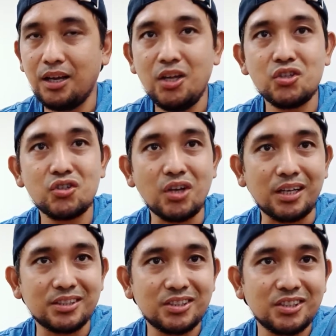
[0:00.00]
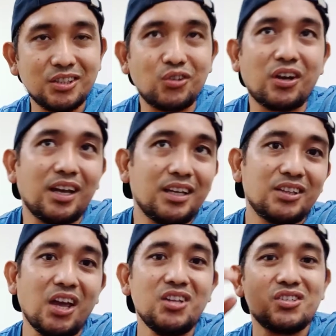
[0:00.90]
insects, okay,
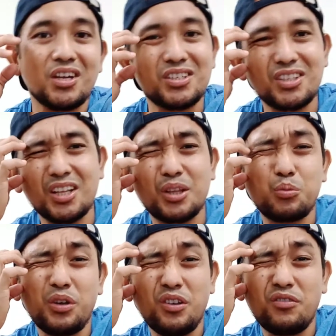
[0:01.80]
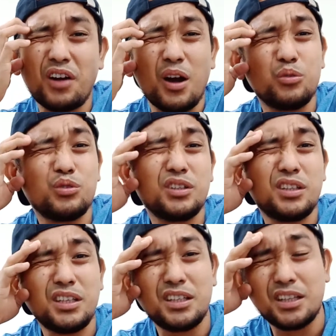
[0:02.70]
the insects that we found
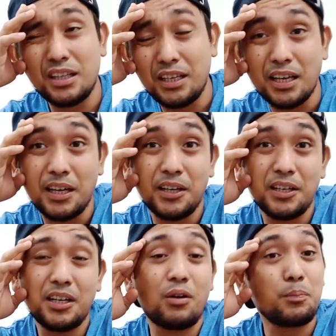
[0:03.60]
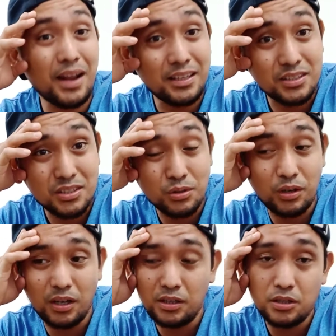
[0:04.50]
in our plants,
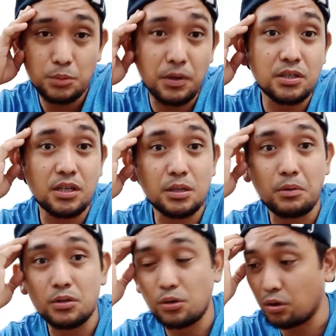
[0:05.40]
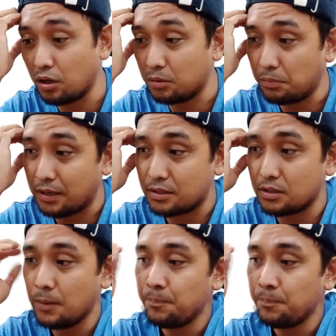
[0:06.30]
okay, especially sa mga succulent plants.